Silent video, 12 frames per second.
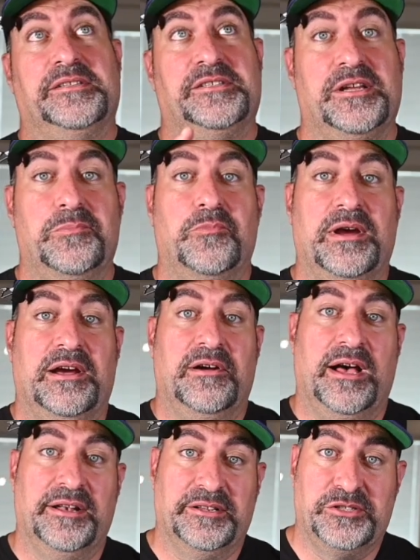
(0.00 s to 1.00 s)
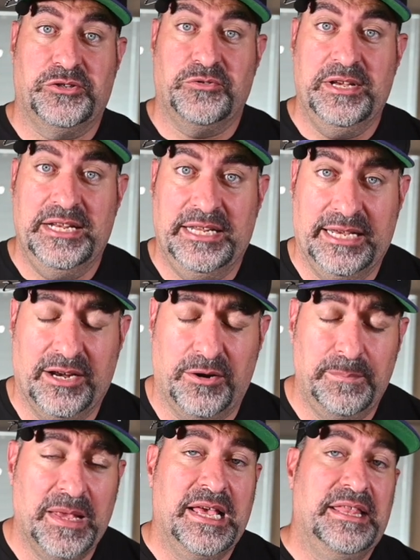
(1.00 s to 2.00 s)
it somewhere on the screen
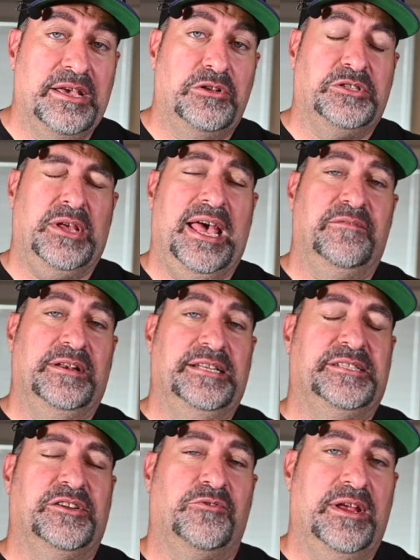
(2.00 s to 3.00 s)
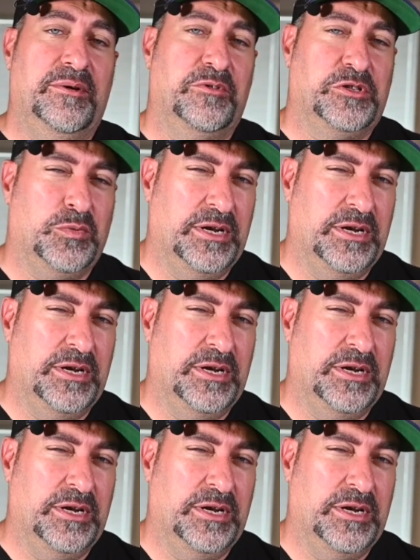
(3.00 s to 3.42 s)
here. They also have an Instagram with